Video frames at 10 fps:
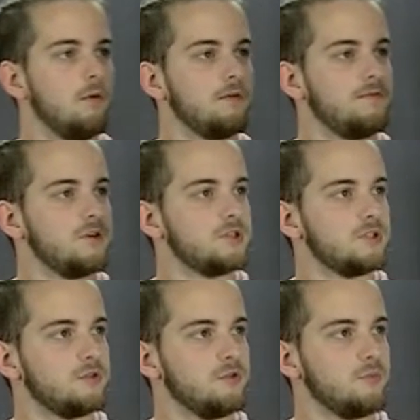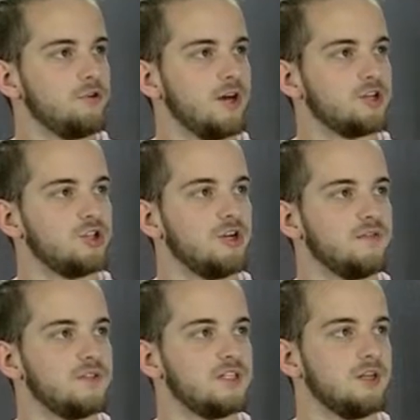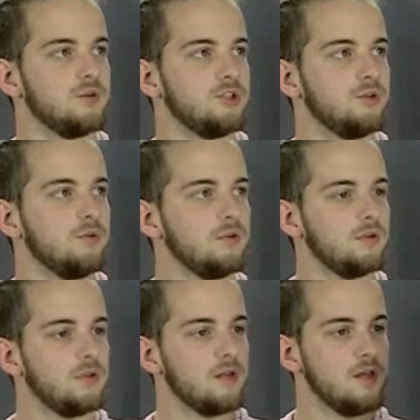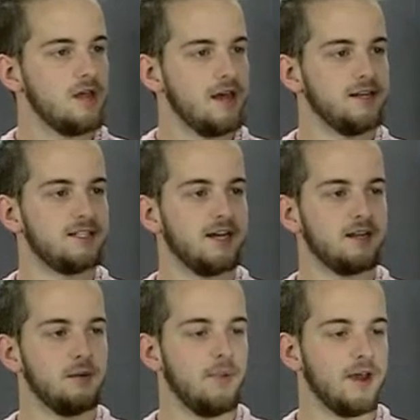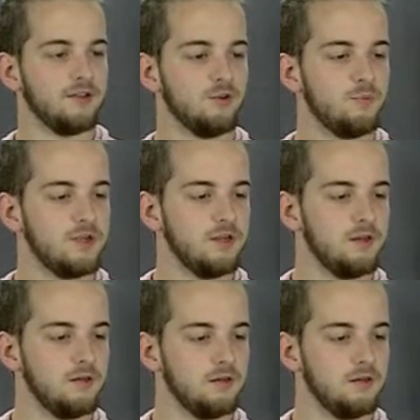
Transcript: First, through the production of CO2, and second, by looping it